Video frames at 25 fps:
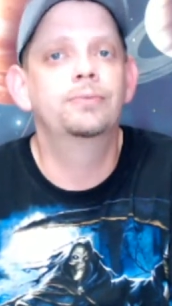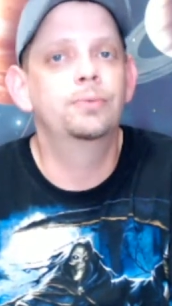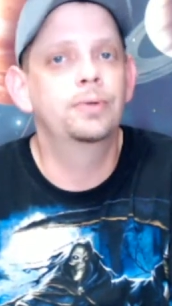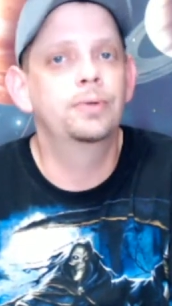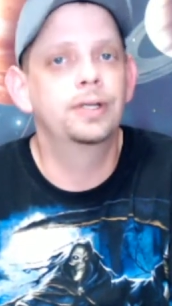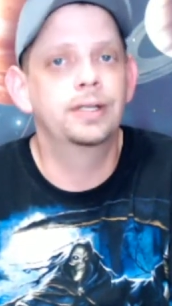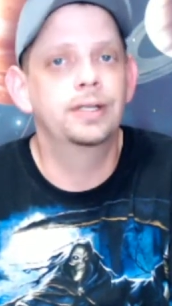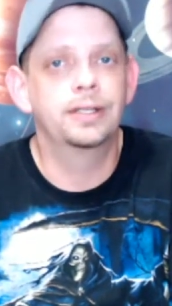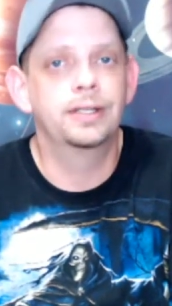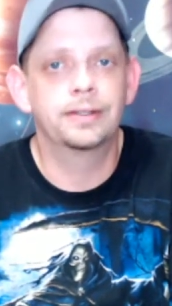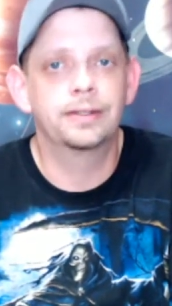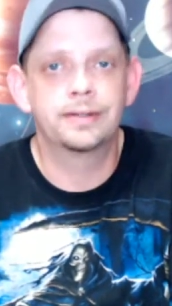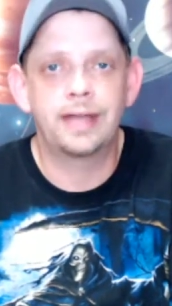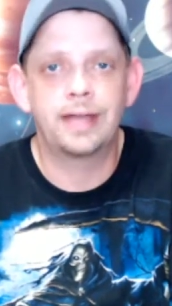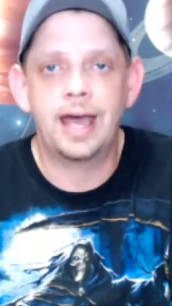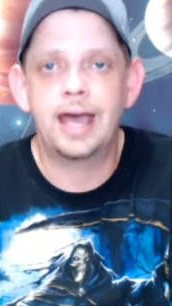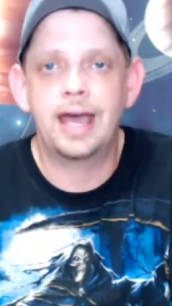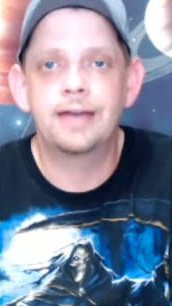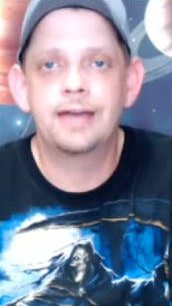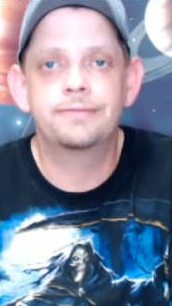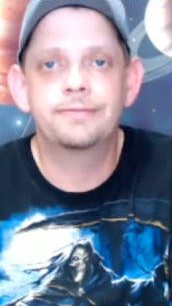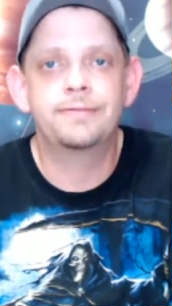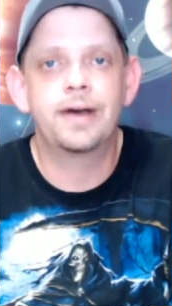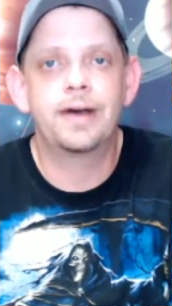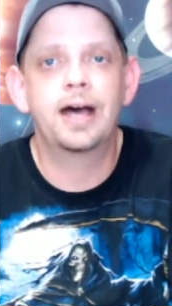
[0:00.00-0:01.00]
with
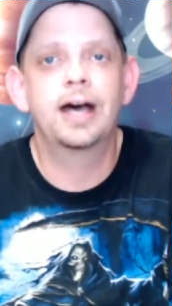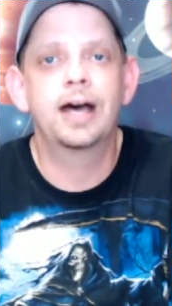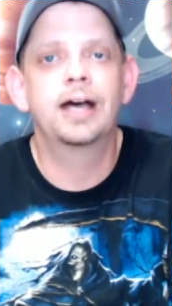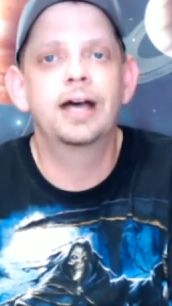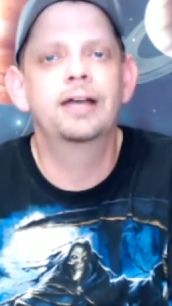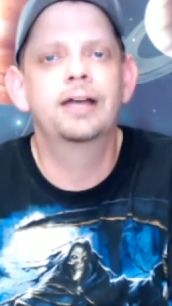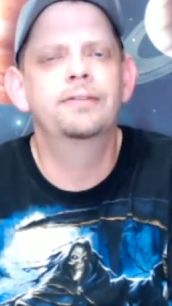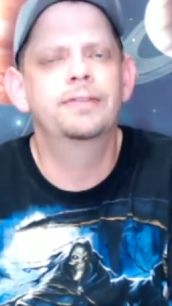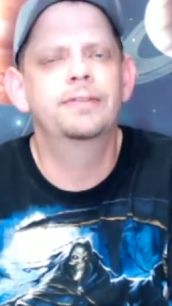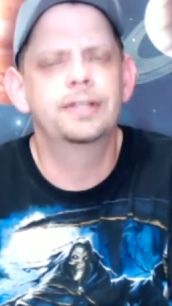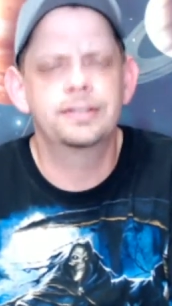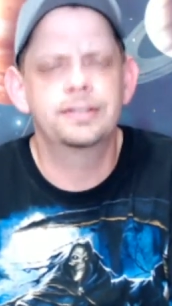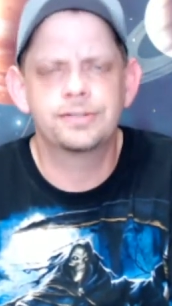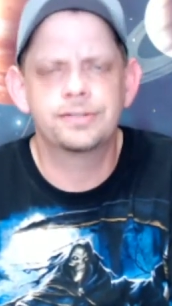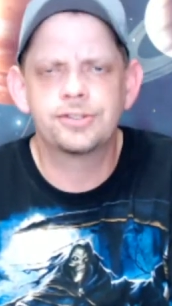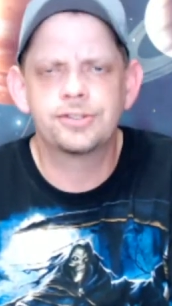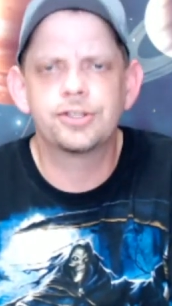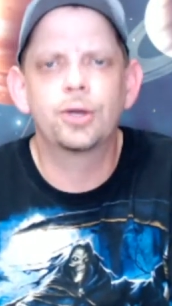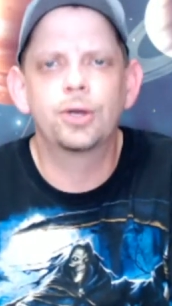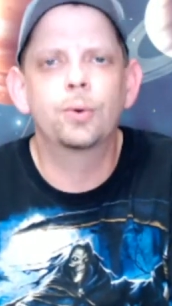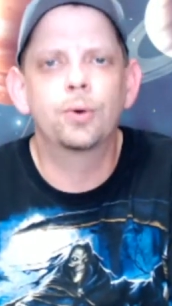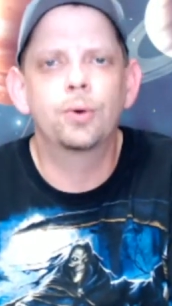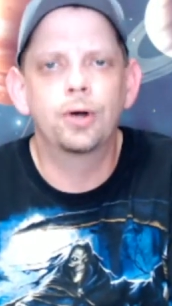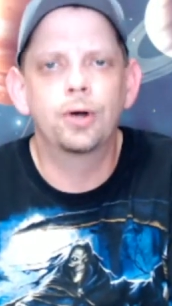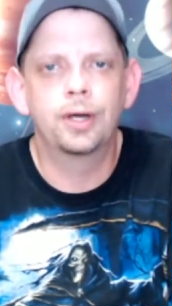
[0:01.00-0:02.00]
i5, and
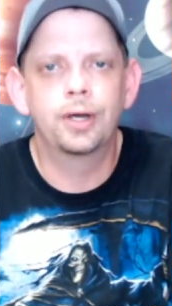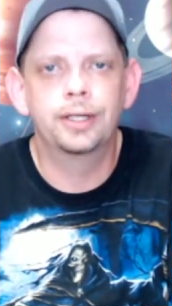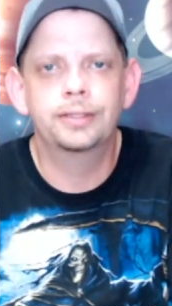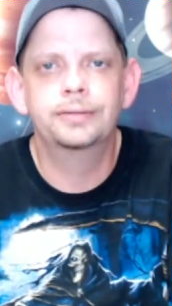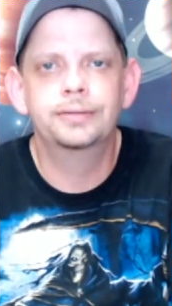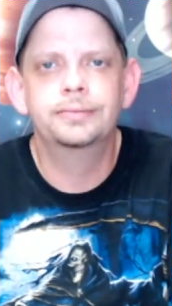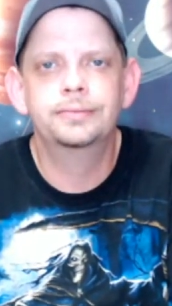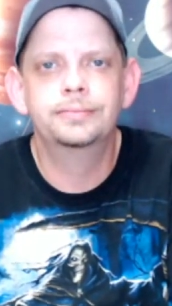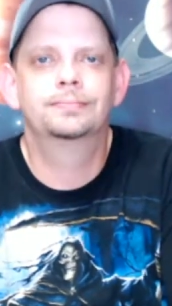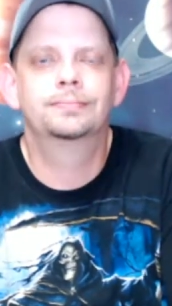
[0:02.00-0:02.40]
so on.